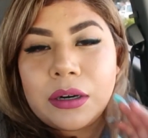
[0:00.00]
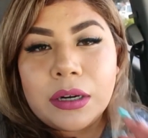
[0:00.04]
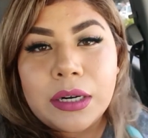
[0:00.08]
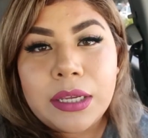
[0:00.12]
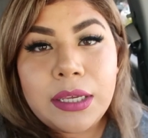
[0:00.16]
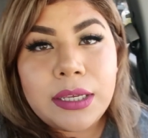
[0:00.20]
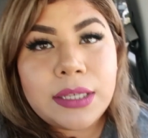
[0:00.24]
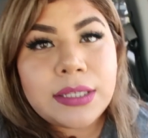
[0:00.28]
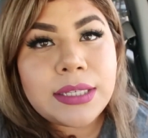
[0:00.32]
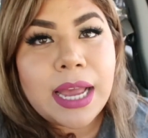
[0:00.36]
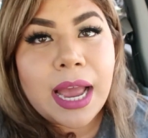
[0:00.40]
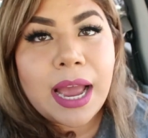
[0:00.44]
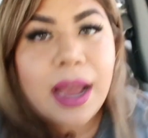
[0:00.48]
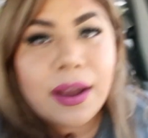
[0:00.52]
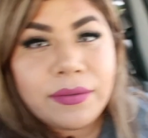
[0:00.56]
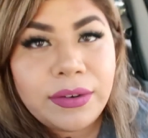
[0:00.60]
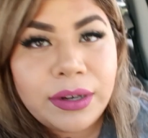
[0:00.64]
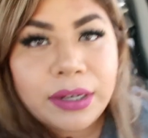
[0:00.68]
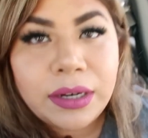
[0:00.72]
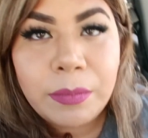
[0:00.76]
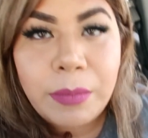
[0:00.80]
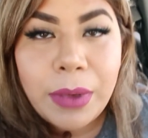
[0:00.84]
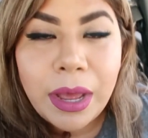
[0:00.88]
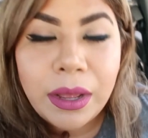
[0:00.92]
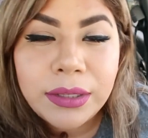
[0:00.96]
he's
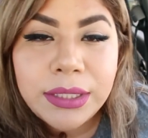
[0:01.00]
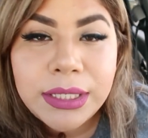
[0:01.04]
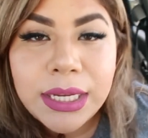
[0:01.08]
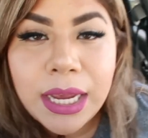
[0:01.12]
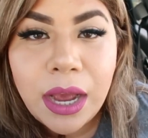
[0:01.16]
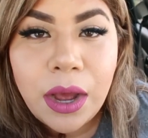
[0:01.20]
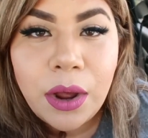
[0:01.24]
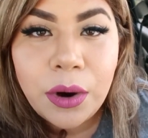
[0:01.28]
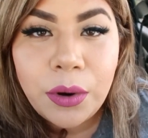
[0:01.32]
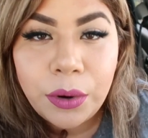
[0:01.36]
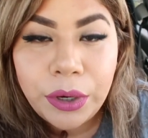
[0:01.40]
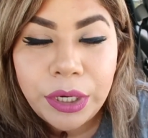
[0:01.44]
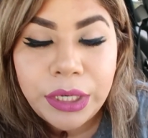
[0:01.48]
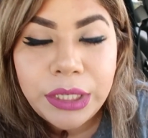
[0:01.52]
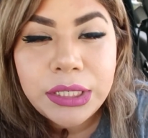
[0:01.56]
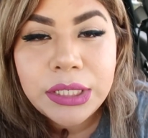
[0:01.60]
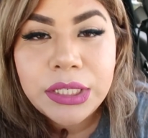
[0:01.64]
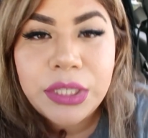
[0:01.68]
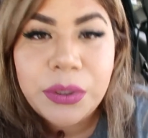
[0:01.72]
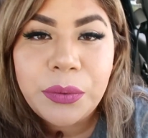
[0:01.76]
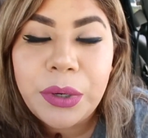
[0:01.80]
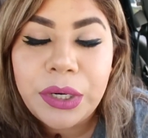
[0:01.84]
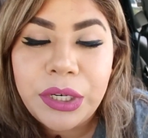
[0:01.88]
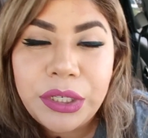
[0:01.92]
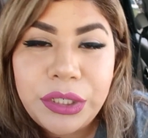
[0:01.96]
having a meltdown or he
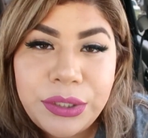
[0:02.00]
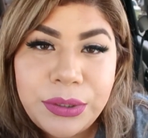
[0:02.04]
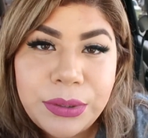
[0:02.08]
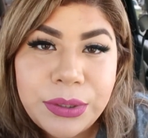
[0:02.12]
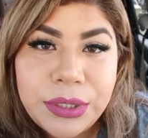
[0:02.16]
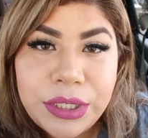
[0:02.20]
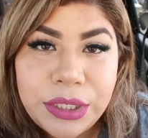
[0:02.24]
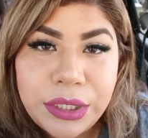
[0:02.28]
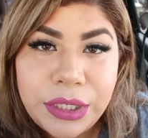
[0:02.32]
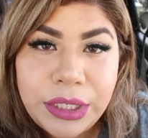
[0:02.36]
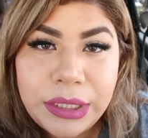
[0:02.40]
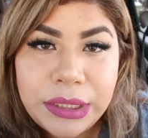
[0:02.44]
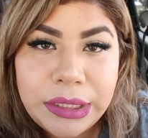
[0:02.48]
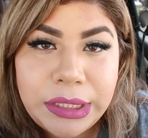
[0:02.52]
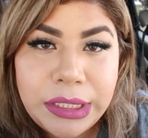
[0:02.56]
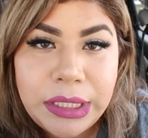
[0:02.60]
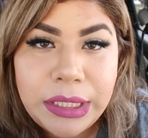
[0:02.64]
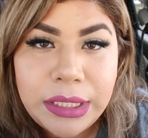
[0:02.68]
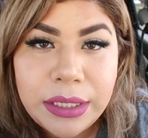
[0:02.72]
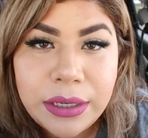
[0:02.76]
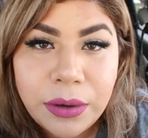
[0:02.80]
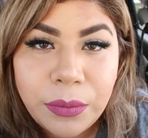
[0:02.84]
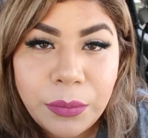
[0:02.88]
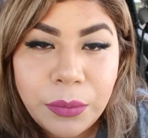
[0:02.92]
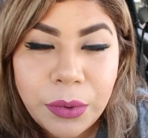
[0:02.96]
doesn't want to do a certain
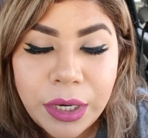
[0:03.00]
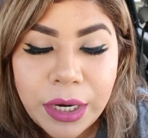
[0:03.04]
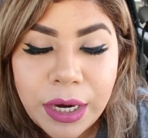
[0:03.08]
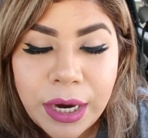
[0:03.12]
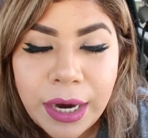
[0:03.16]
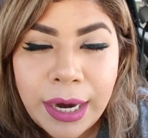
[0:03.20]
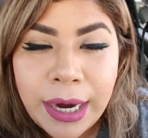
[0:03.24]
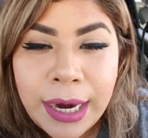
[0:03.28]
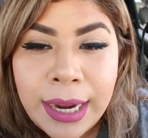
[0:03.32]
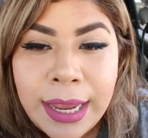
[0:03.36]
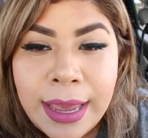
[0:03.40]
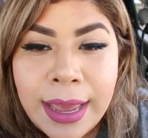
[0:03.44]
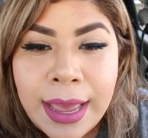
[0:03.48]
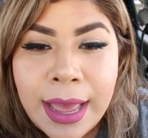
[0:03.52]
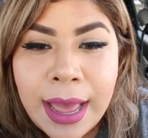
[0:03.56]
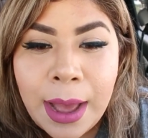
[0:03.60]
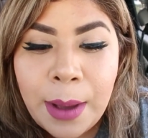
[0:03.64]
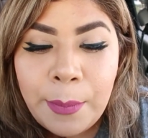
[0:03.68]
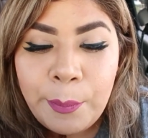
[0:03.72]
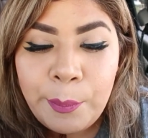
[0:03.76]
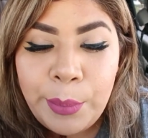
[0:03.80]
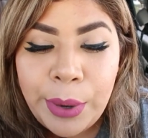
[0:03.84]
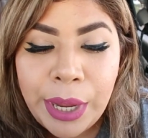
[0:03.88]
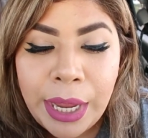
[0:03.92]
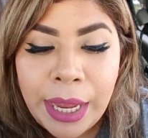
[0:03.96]
thing and whatnot,
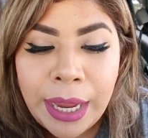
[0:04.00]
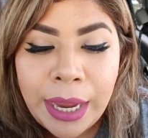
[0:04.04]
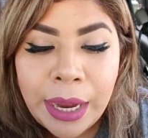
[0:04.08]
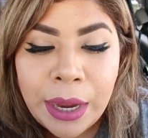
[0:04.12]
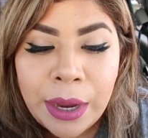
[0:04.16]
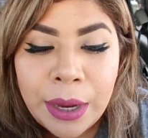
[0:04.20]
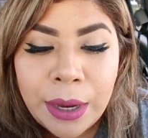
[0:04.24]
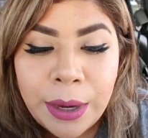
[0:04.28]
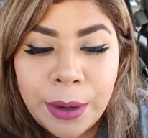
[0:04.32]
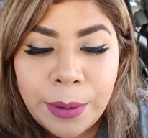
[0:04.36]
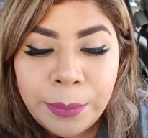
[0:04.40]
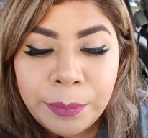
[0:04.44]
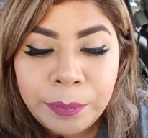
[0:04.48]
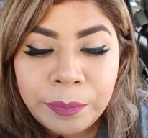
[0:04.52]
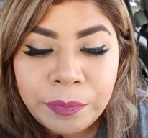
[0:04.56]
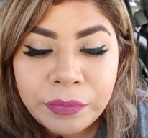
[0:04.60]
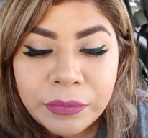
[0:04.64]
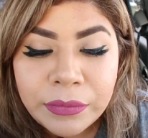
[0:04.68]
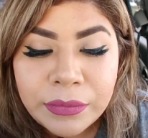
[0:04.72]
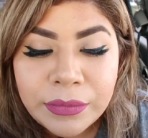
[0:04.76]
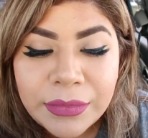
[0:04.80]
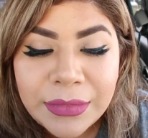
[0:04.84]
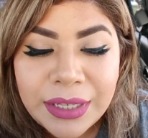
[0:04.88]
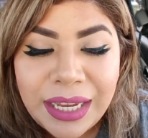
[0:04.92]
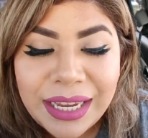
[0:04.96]
but
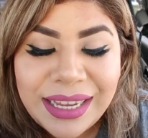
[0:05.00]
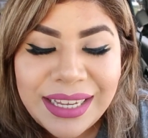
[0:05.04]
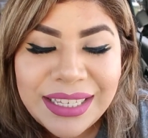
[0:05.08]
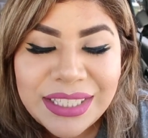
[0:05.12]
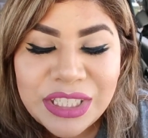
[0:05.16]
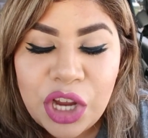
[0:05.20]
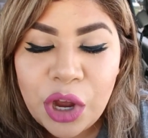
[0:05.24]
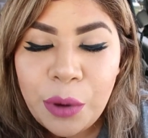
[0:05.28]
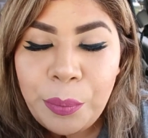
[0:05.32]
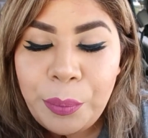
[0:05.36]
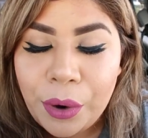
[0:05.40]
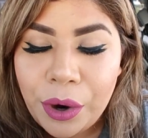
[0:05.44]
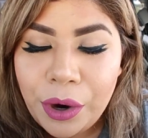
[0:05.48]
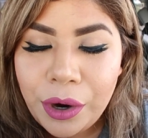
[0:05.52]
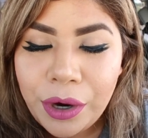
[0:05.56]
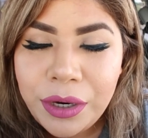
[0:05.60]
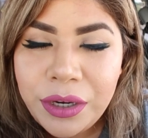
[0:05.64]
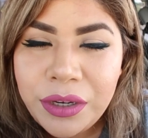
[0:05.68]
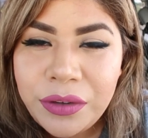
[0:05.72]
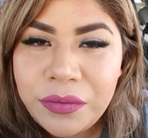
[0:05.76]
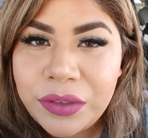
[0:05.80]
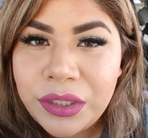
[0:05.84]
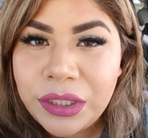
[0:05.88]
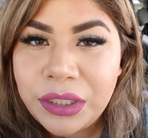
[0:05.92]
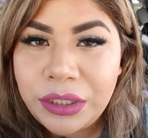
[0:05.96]
it's all
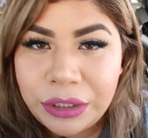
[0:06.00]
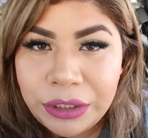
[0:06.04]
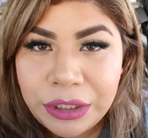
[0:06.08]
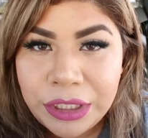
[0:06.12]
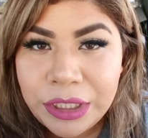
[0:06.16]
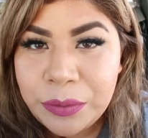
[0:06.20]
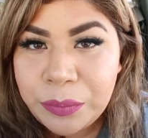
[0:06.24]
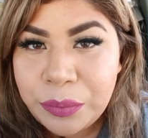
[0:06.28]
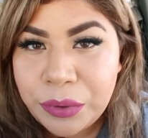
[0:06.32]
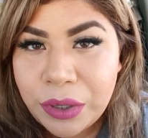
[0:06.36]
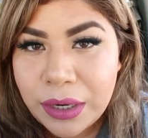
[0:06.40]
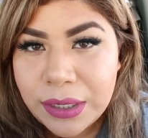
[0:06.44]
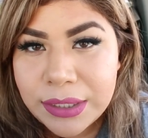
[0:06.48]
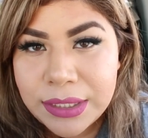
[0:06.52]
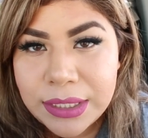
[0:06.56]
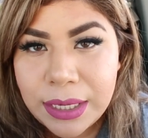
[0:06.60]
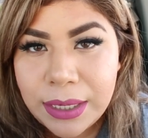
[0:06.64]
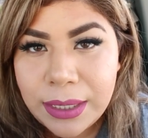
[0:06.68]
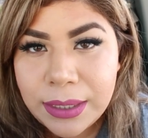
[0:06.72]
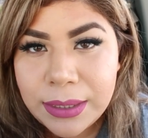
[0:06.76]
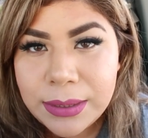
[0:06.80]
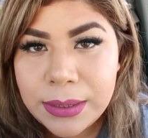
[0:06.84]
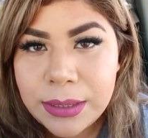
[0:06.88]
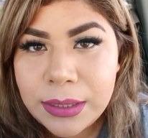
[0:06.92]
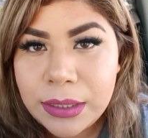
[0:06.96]
part of the learning
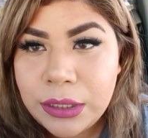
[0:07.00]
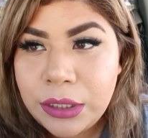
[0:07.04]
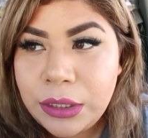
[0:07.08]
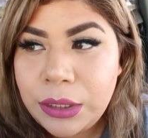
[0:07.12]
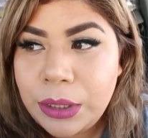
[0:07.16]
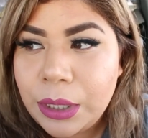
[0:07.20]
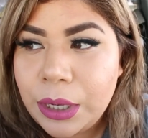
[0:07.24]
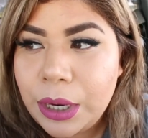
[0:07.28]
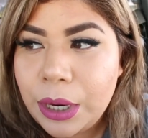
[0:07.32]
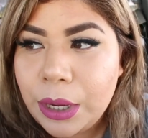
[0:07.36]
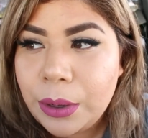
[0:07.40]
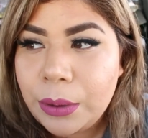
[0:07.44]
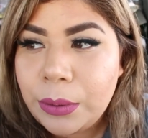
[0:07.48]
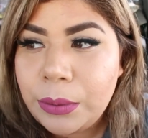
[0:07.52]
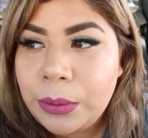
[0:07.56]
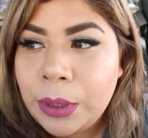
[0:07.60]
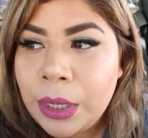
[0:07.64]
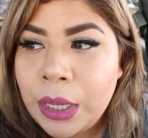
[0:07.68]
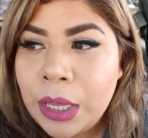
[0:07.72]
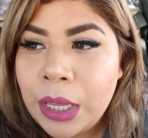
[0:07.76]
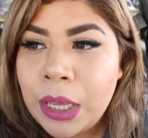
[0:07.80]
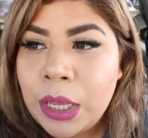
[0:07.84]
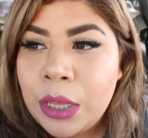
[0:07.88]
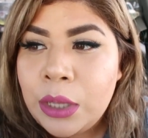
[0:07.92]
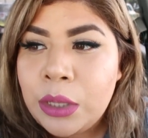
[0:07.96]
process, you know?
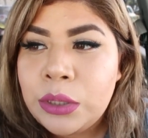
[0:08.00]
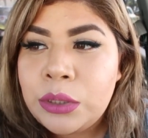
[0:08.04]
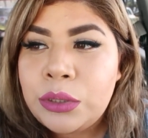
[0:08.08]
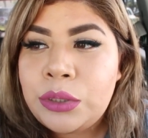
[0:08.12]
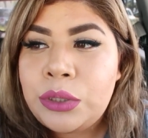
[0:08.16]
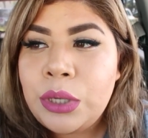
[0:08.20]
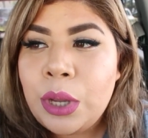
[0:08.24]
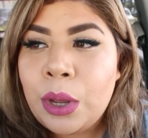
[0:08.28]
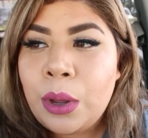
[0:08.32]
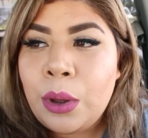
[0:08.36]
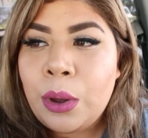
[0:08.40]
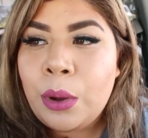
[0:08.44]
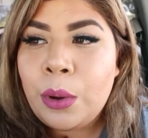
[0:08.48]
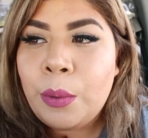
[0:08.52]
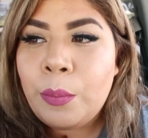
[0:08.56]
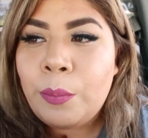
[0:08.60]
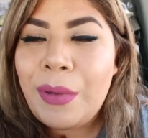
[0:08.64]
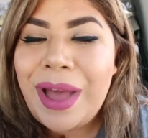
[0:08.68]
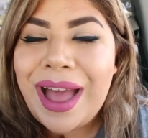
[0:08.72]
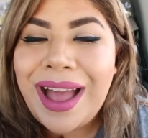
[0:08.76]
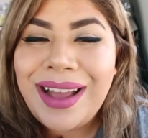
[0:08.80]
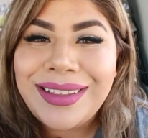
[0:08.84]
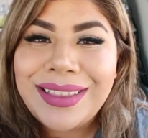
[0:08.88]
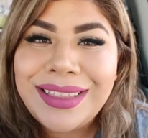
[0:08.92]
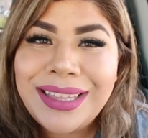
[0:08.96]
So
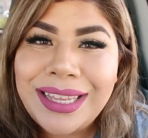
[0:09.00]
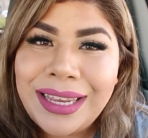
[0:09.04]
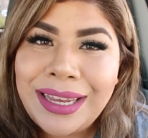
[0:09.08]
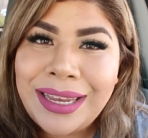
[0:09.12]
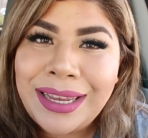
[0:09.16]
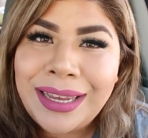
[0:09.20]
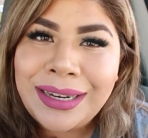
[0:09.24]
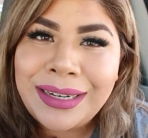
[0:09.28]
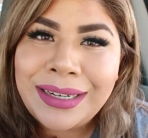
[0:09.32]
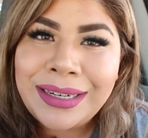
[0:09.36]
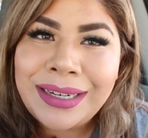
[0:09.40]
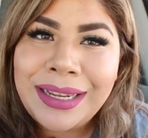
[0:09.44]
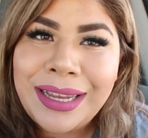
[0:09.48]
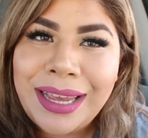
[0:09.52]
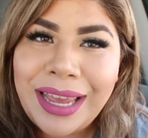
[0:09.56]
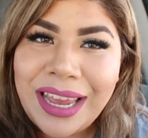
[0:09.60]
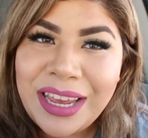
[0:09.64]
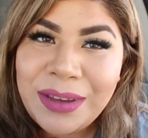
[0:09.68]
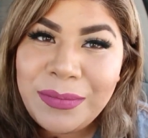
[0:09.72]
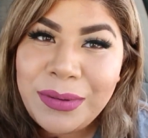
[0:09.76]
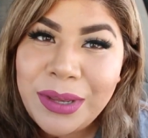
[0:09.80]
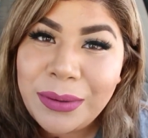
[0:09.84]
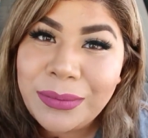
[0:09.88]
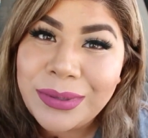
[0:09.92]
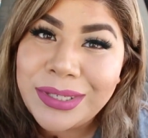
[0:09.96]
back then
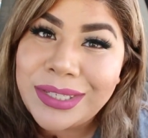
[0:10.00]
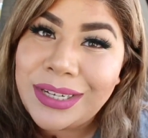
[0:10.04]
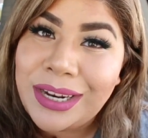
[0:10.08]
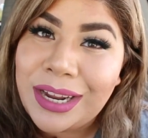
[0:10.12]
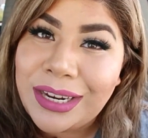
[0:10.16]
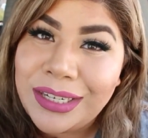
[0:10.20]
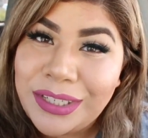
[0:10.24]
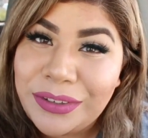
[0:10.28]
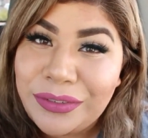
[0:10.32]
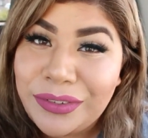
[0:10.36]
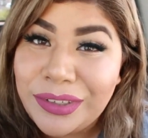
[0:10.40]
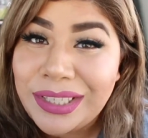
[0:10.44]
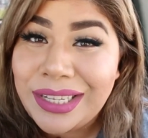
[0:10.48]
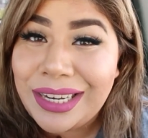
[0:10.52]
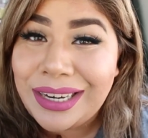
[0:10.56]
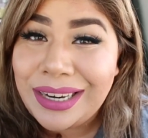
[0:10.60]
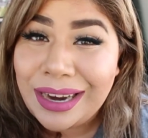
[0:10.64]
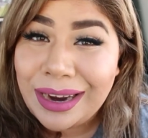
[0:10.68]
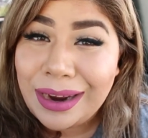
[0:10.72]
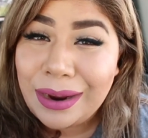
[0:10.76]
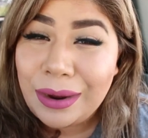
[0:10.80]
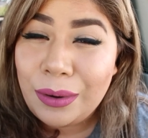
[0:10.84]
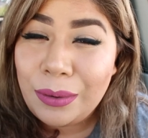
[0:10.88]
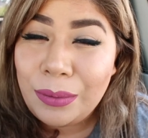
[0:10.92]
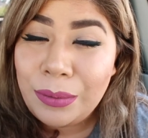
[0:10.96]
ABA was a lot different than
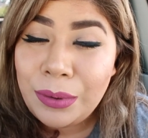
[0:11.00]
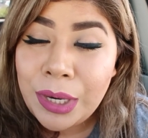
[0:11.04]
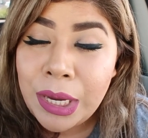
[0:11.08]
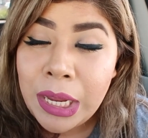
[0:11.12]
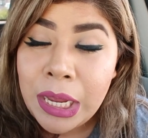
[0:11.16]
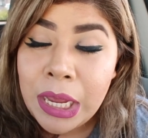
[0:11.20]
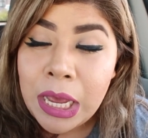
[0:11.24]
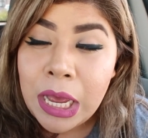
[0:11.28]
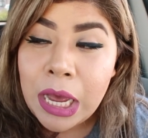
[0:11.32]
now.